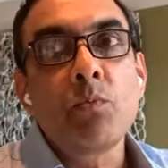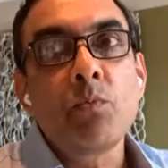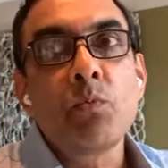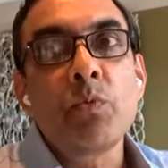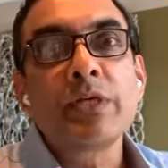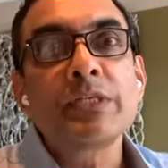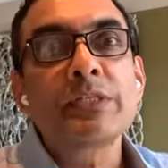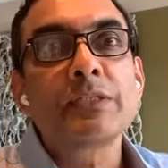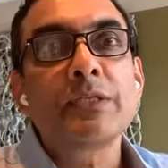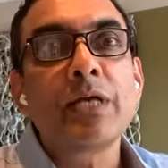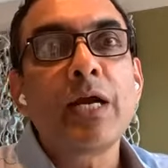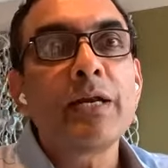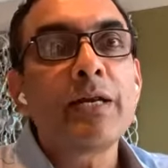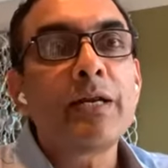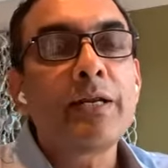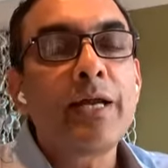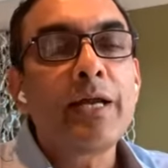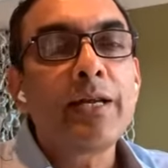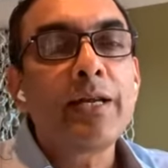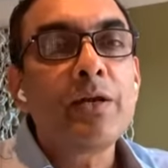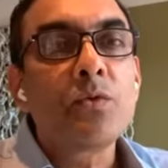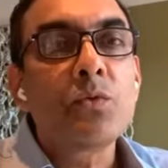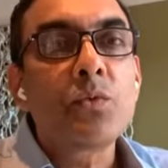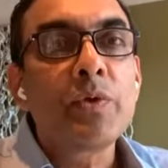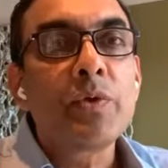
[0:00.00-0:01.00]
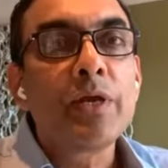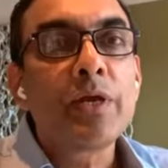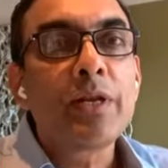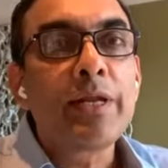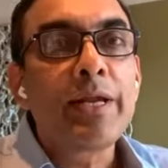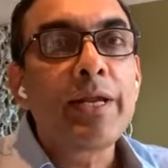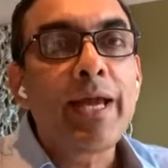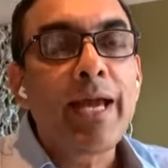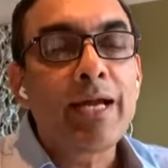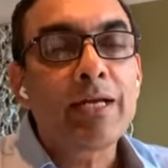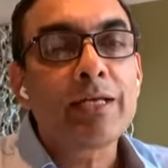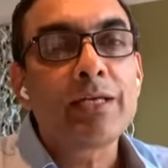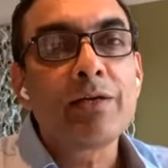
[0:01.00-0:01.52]
we started getting really
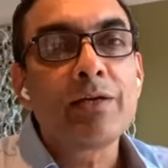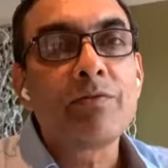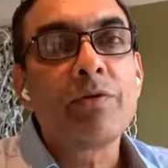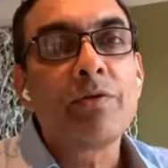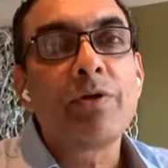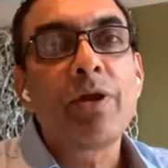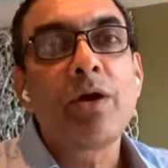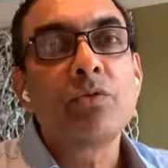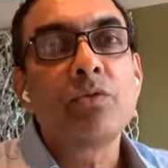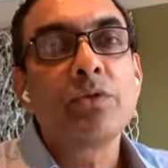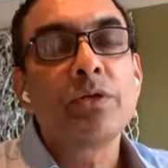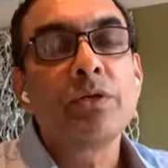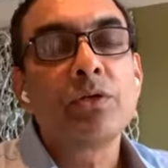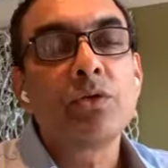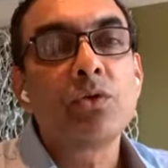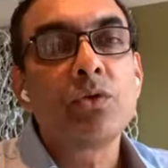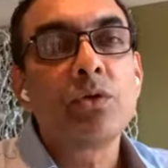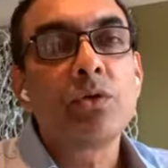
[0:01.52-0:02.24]
active around the